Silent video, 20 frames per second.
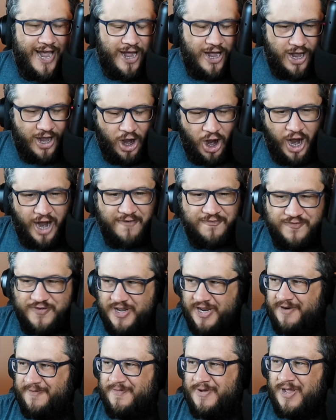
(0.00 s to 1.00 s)

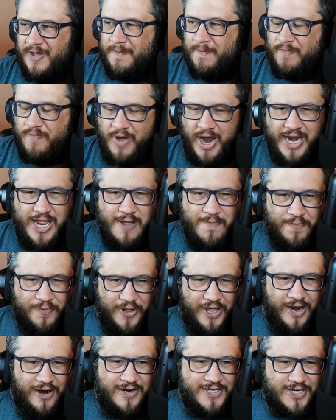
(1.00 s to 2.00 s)
often, many
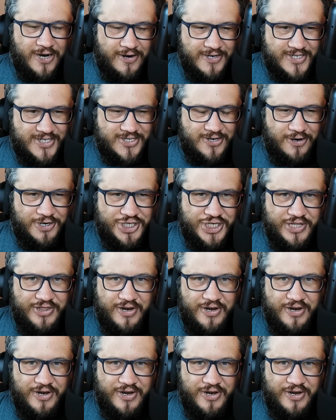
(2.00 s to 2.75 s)
players are searching their